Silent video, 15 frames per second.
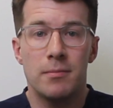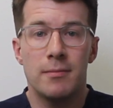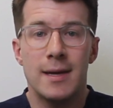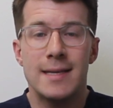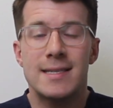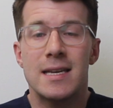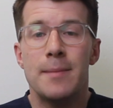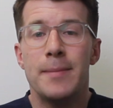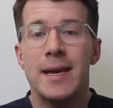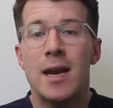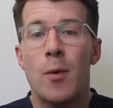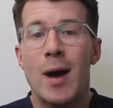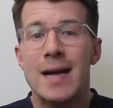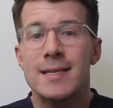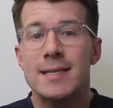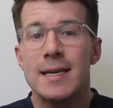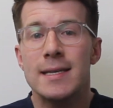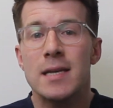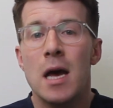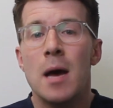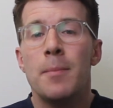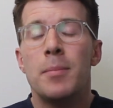It's an amino acid,
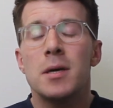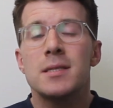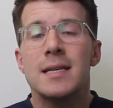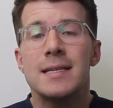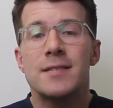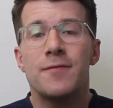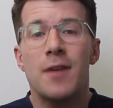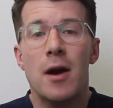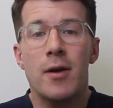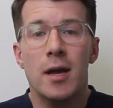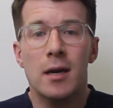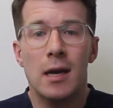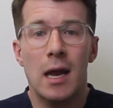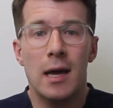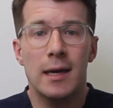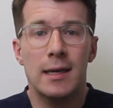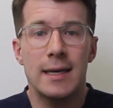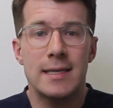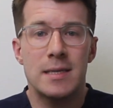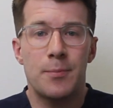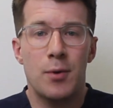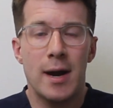but it's very unlikely
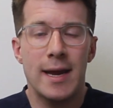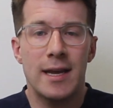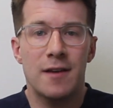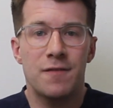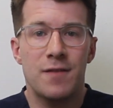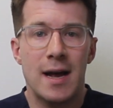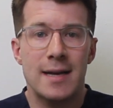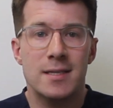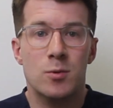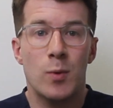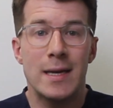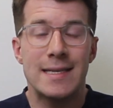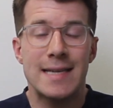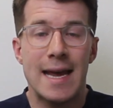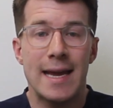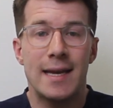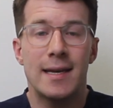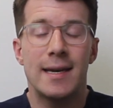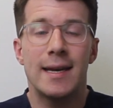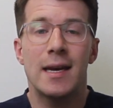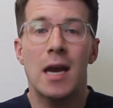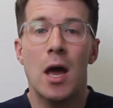to break a fast when taken
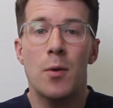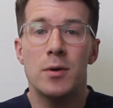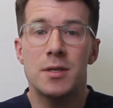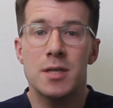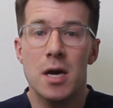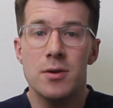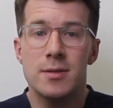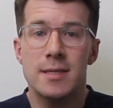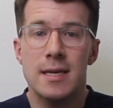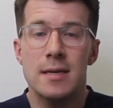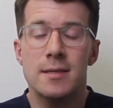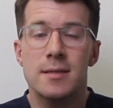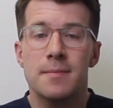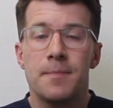in lower doses.